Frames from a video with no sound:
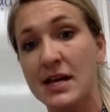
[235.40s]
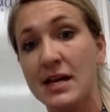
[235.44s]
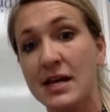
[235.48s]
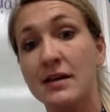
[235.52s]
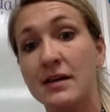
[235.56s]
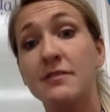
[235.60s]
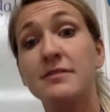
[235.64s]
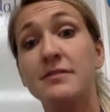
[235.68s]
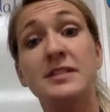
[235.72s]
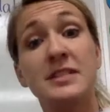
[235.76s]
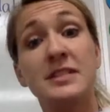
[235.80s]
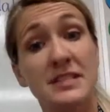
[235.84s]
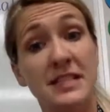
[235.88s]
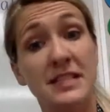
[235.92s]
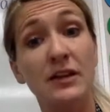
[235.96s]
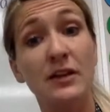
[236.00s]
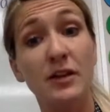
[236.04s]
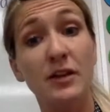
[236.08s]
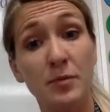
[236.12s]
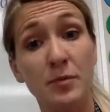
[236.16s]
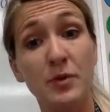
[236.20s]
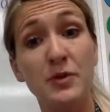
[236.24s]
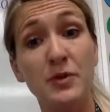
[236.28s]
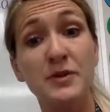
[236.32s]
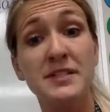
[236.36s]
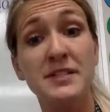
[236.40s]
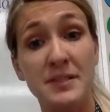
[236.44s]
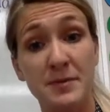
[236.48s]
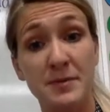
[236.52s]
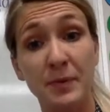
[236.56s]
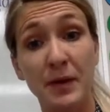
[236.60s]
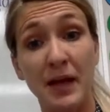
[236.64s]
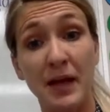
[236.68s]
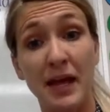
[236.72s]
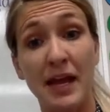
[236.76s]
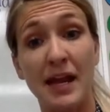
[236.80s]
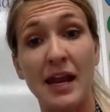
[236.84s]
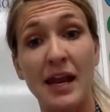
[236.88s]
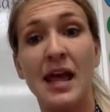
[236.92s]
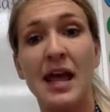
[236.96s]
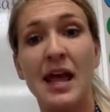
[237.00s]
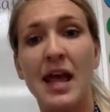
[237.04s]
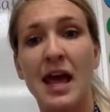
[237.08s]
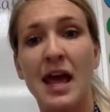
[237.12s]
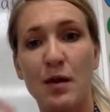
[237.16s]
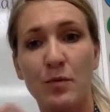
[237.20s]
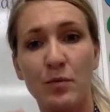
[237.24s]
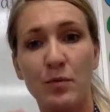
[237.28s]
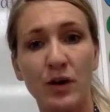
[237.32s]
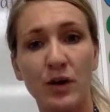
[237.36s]
syllables split,
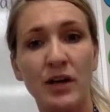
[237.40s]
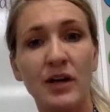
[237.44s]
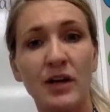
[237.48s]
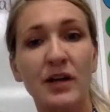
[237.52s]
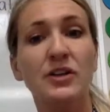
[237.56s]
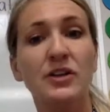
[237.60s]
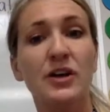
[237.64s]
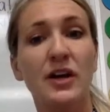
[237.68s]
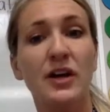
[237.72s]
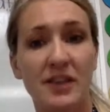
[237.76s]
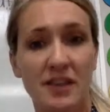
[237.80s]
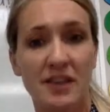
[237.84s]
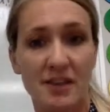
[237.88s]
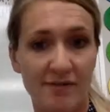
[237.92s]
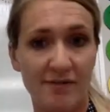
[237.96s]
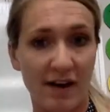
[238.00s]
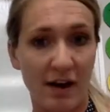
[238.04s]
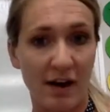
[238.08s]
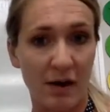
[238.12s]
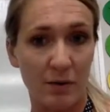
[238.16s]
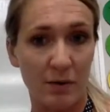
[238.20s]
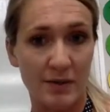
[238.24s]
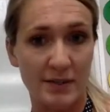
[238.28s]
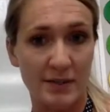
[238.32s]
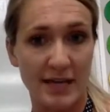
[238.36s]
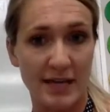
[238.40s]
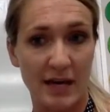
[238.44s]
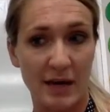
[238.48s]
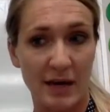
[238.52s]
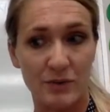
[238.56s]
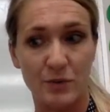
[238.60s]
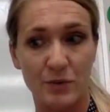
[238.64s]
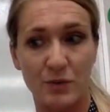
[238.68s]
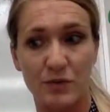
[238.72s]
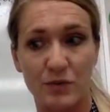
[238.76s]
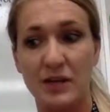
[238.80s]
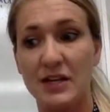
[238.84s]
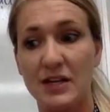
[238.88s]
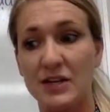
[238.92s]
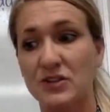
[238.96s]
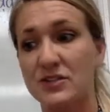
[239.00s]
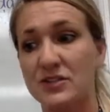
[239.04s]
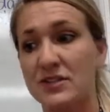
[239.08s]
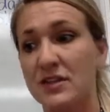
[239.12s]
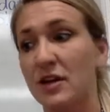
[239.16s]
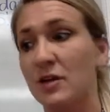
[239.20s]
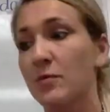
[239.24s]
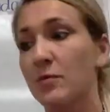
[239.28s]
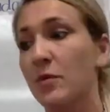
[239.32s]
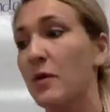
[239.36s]
and we're going to look at the vowel sounds within each
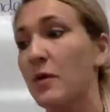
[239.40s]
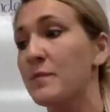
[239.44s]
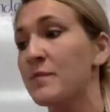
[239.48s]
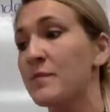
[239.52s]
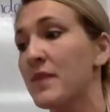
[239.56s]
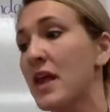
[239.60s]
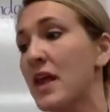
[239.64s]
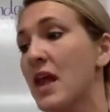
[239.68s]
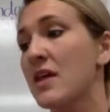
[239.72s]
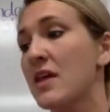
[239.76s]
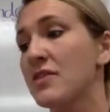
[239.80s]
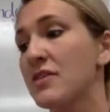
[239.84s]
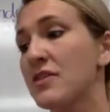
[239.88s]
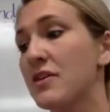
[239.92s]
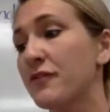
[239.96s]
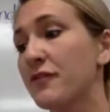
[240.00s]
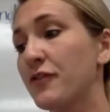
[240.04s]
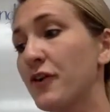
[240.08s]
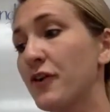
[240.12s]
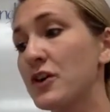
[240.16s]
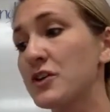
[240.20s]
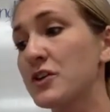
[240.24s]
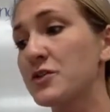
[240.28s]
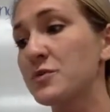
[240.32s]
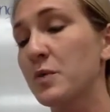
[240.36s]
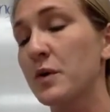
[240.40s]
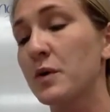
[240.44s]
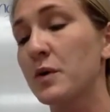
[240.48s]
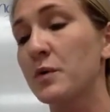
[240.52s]
syllable. The first word